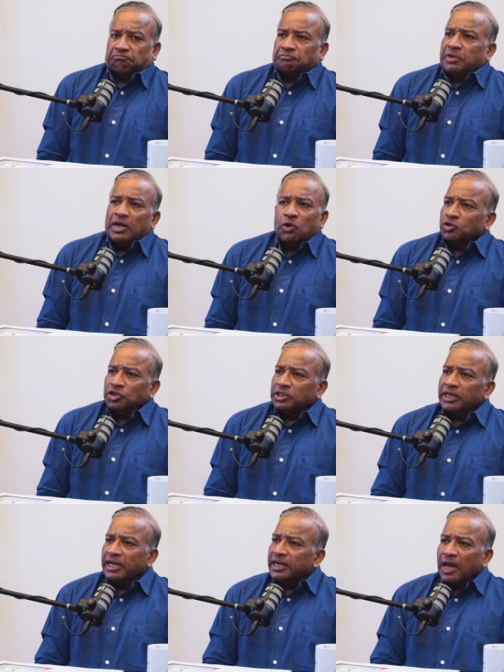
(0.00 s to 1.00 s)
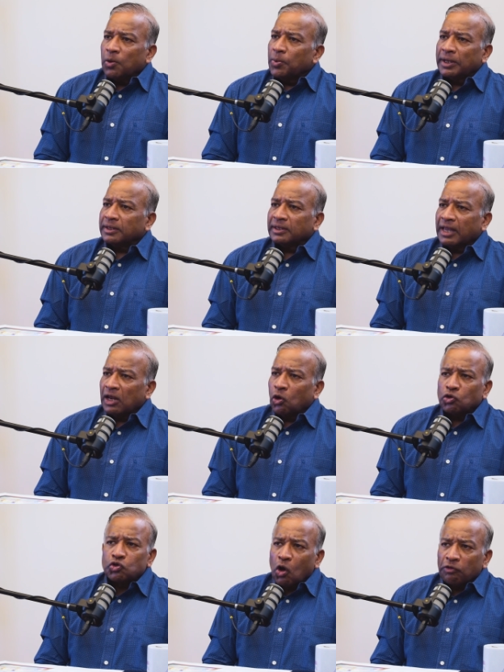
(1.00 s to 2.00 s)
they launched in India with
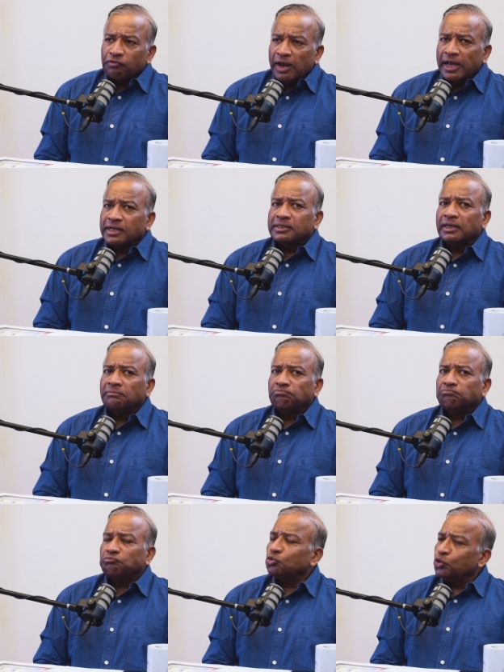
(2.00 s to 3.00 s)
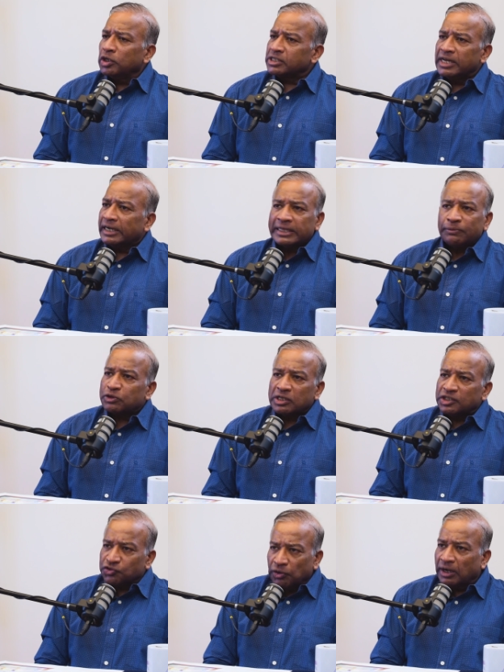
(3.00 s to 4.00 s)
Kellogg's Flakes, and yes. two years later they were
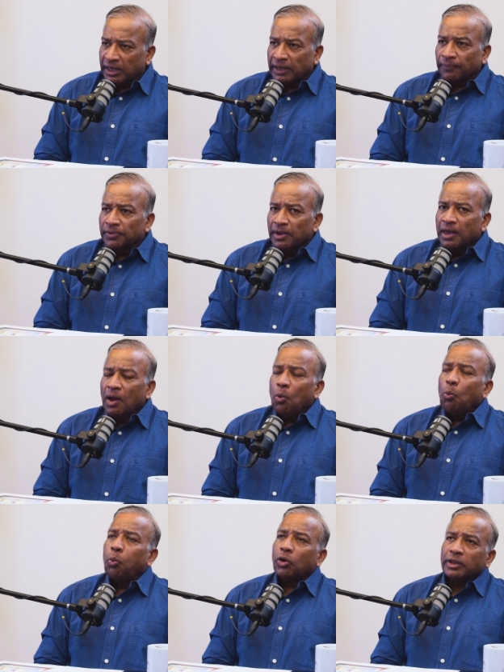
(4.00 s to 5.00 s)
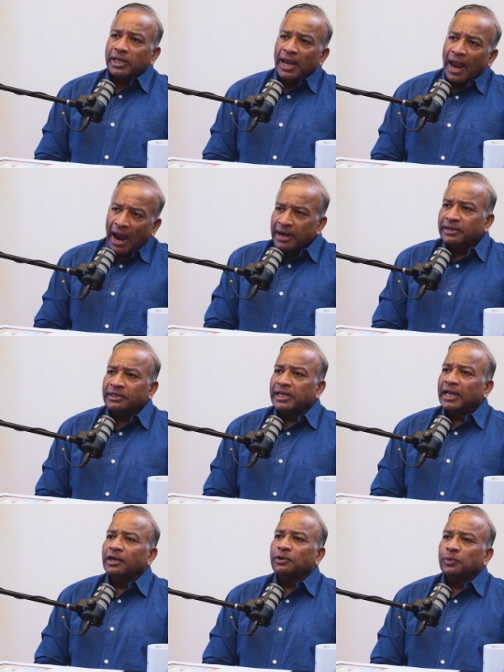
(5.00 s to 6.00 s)
still struggling. Hmm. What they hadn't
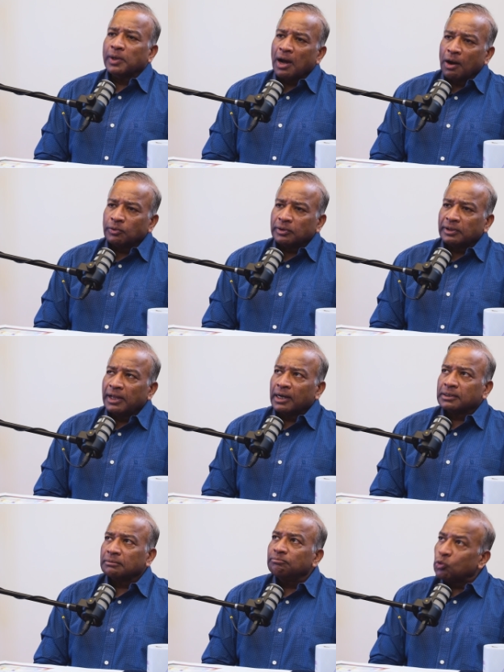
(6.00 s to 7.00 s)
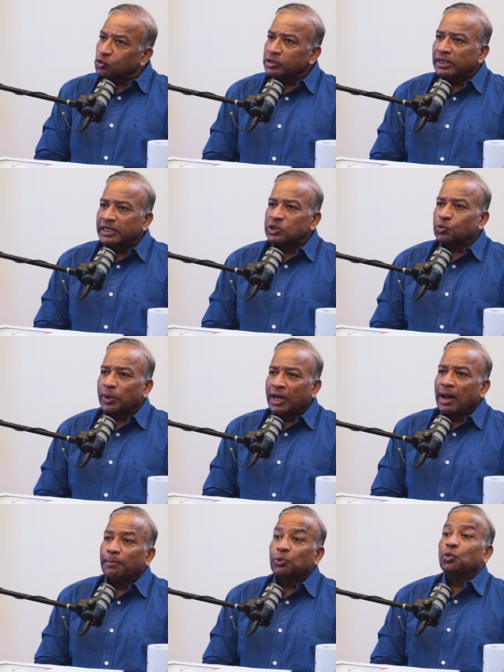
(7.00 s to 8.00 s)
taken into account that most Indians
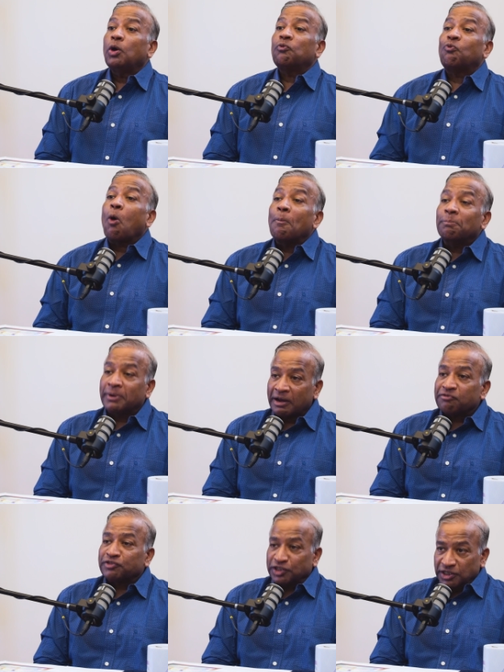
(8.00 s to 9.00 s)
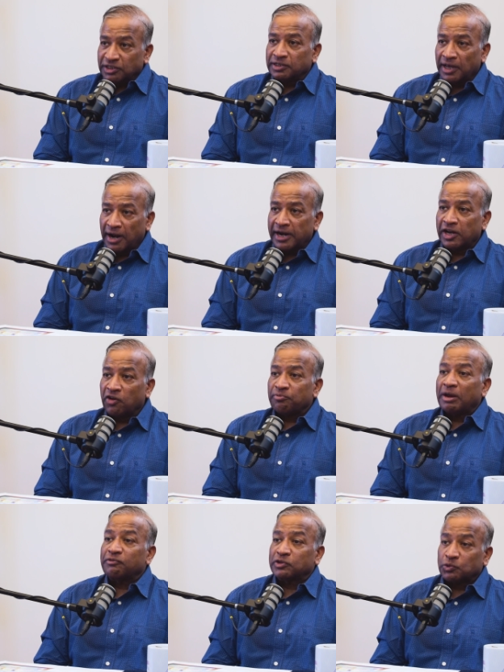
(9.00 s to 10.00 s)
wake up to a warm breakfast. Their yes. idea of
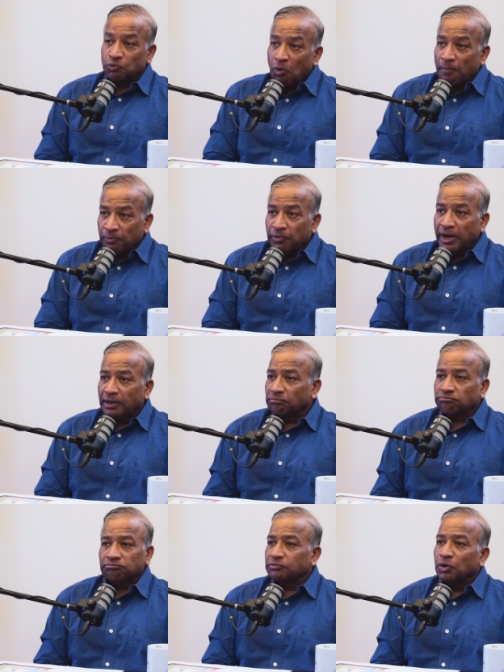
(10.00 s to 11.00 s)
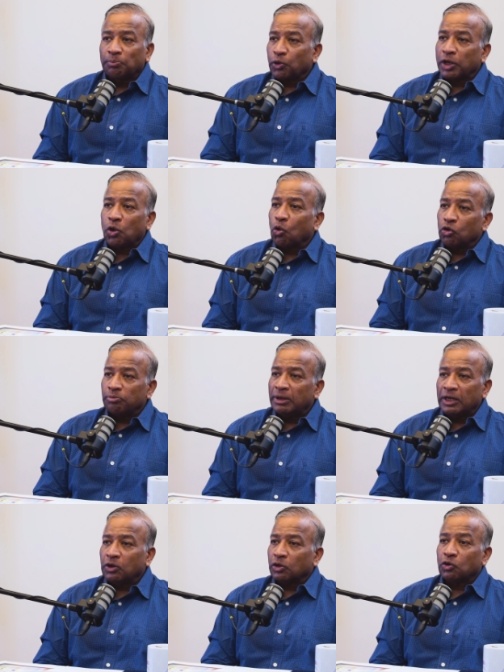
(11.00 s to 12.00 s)
breakfast was warm, right? Yeah. You know, pouring cold
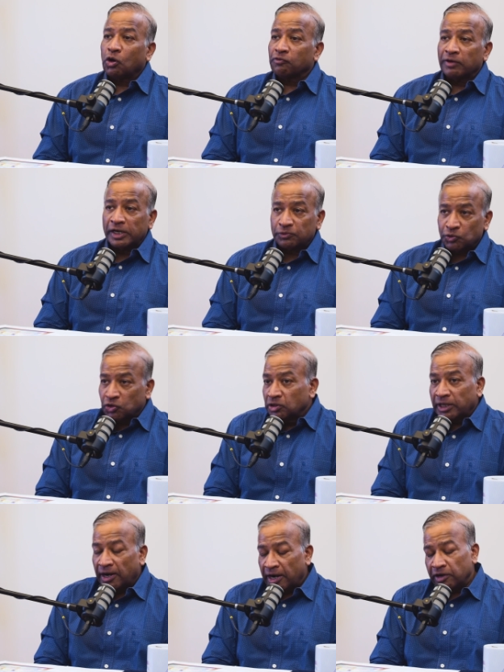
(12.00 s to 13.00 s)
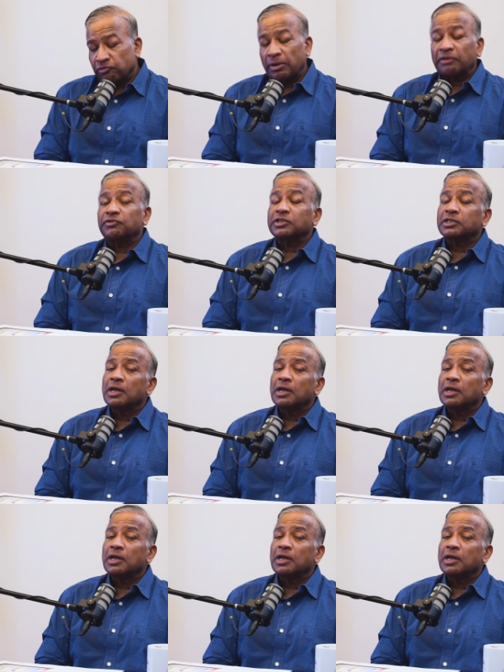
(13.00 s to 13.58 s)
milk on cornflakes wasn't their idea it for breakfast.